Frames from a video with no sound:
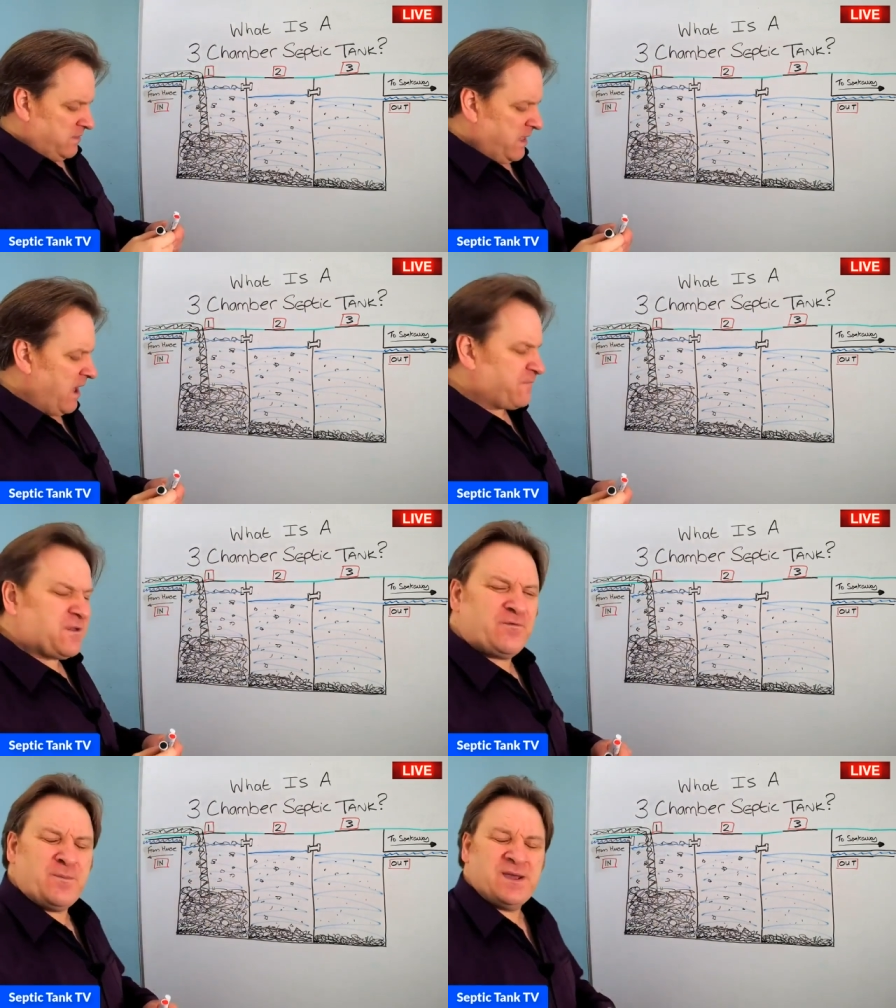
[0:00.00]
they have
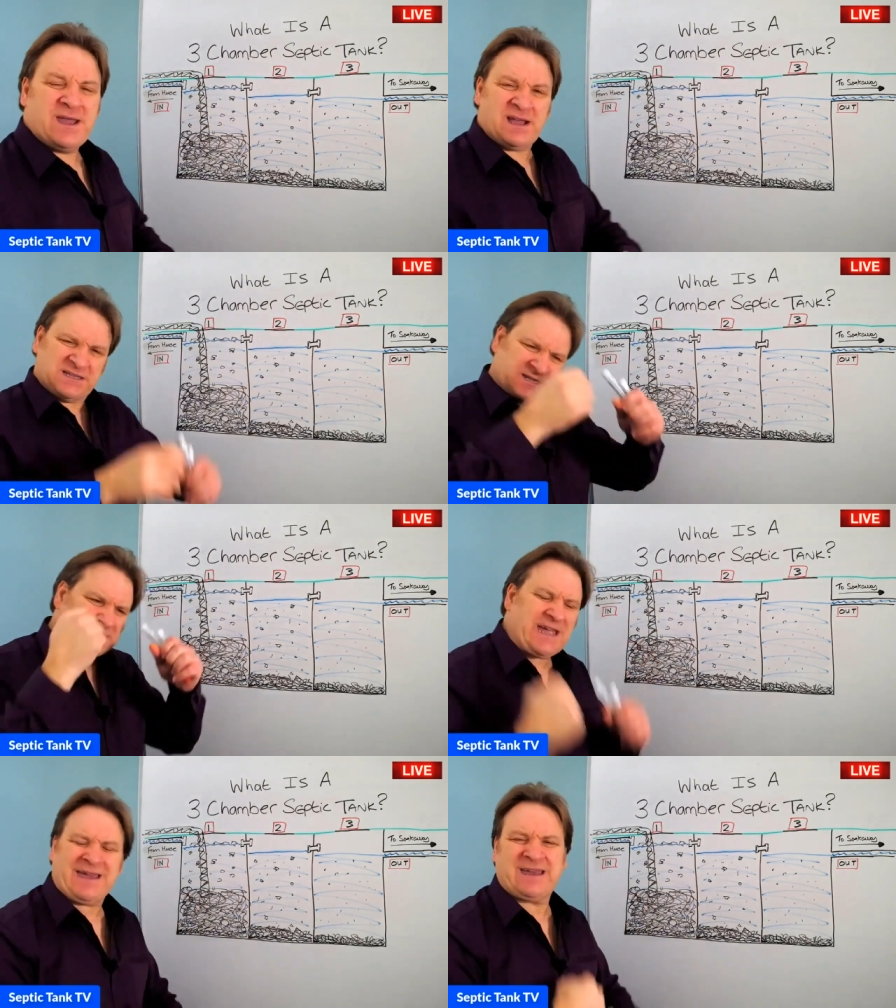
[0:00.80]
to flipping get a
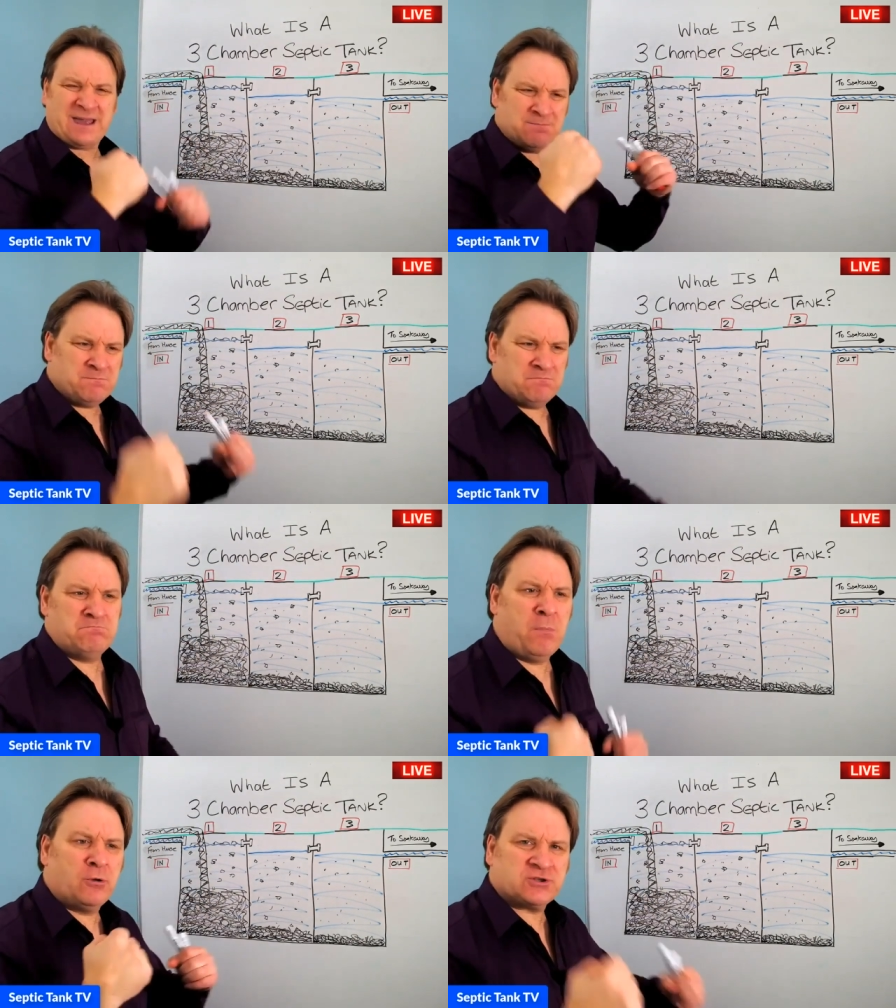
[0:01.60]
stick and
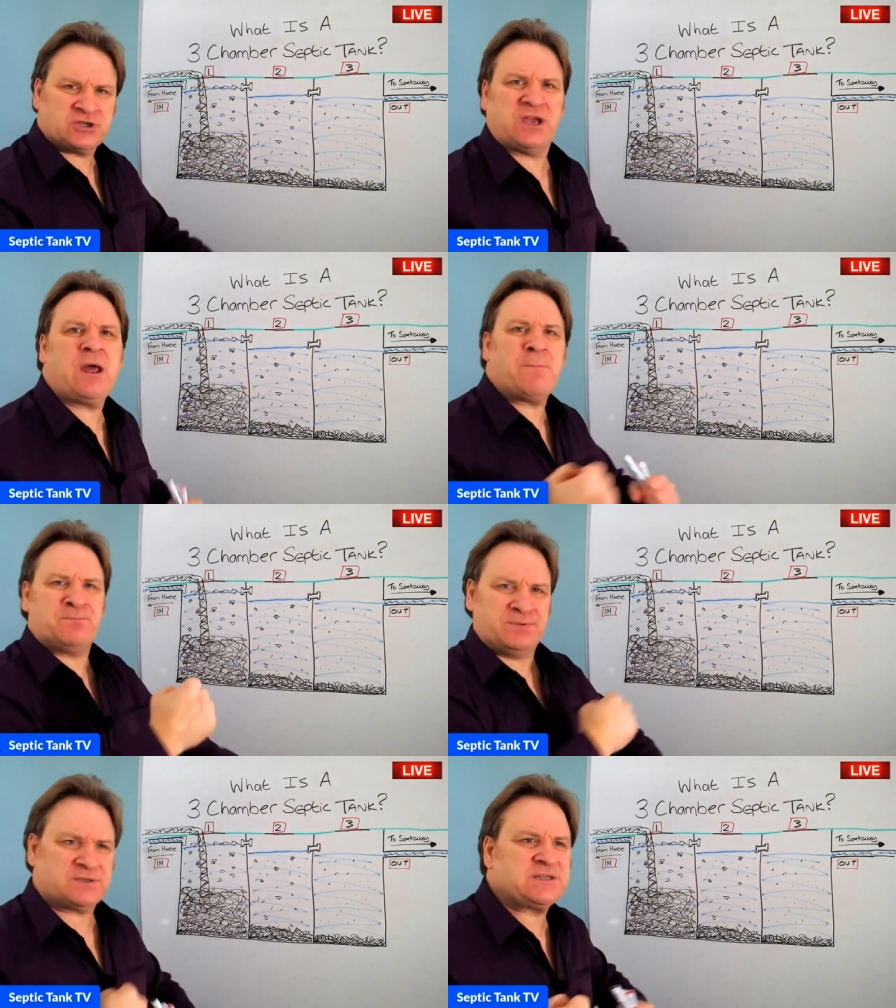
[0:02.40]
mulch it
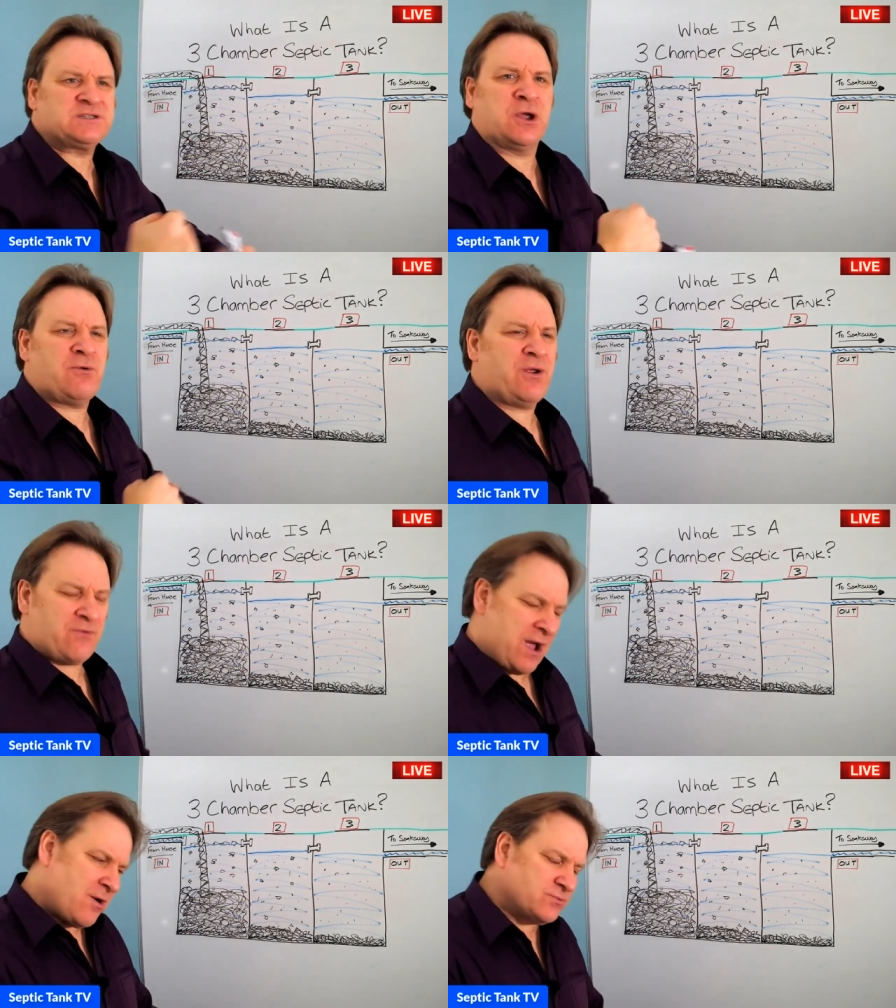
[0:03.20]
up and stir it
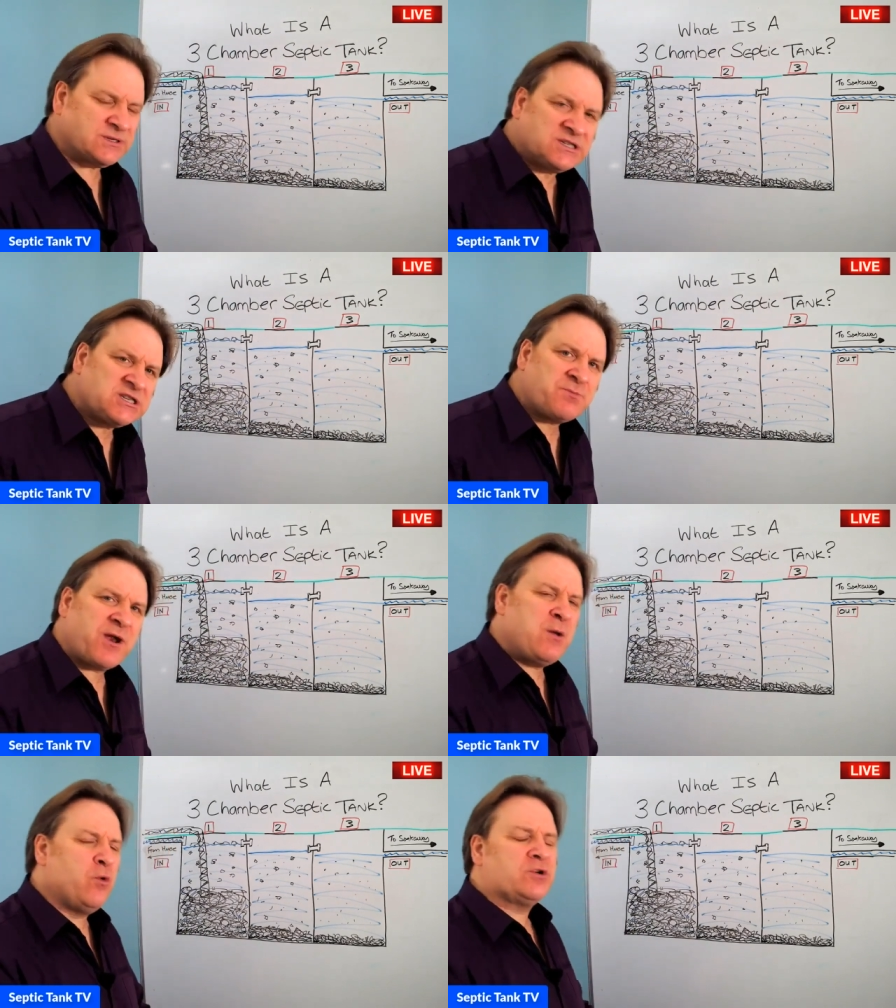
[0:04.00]
round and
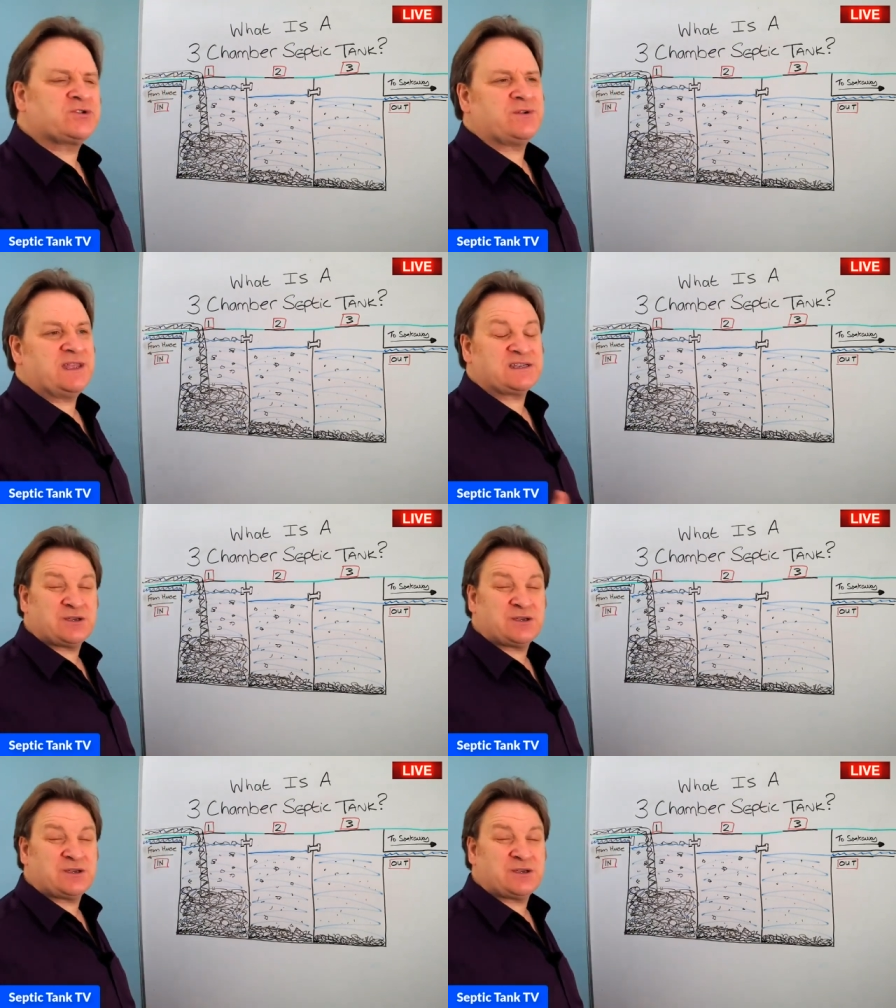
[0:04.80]
spray water in there.